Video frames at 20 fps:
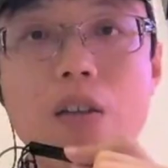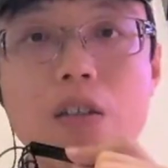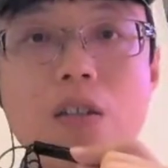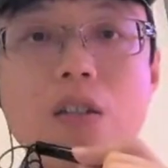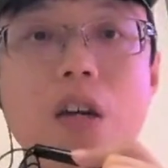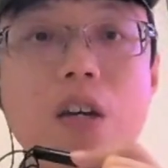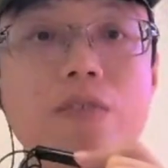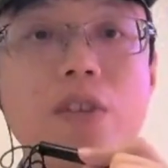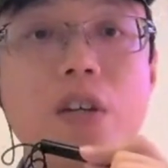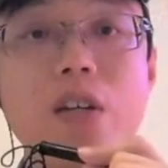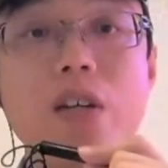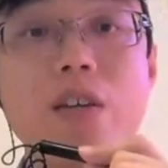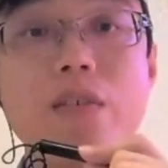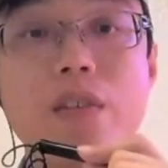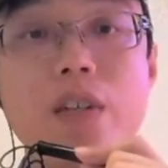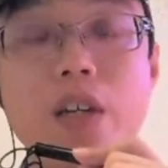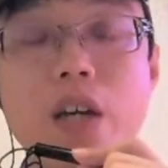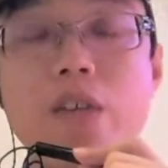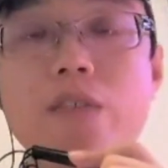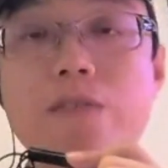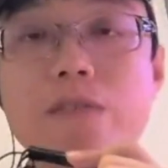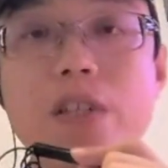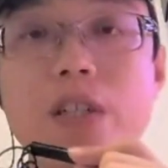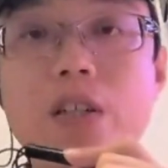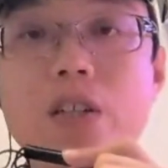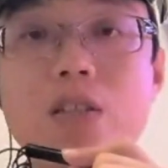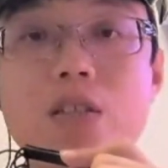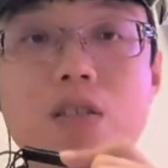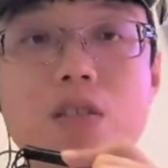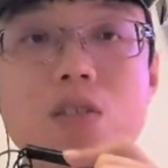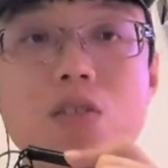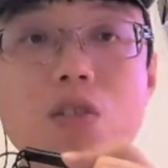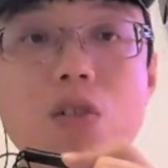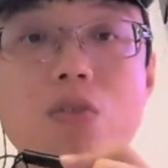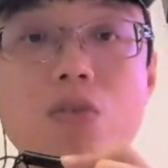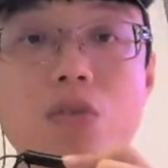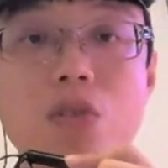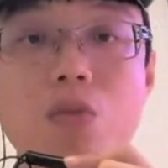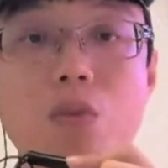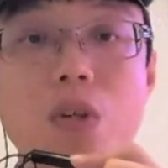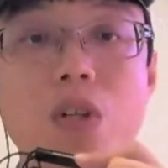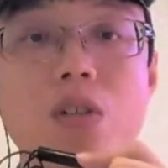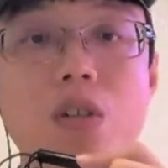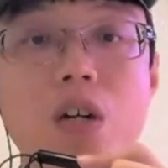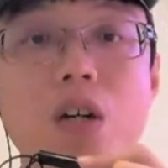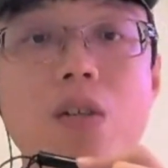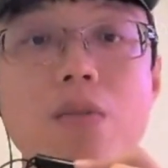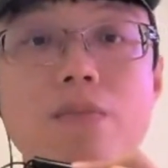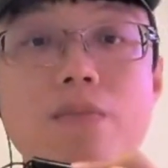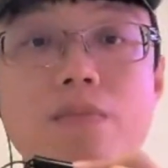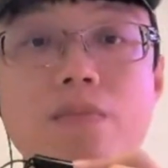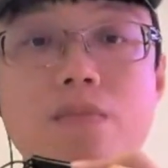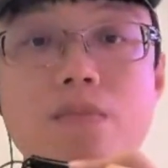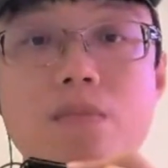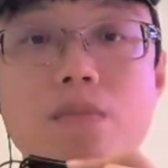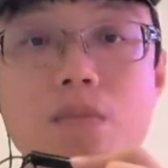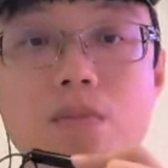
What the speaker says: I think FVS is also welcome.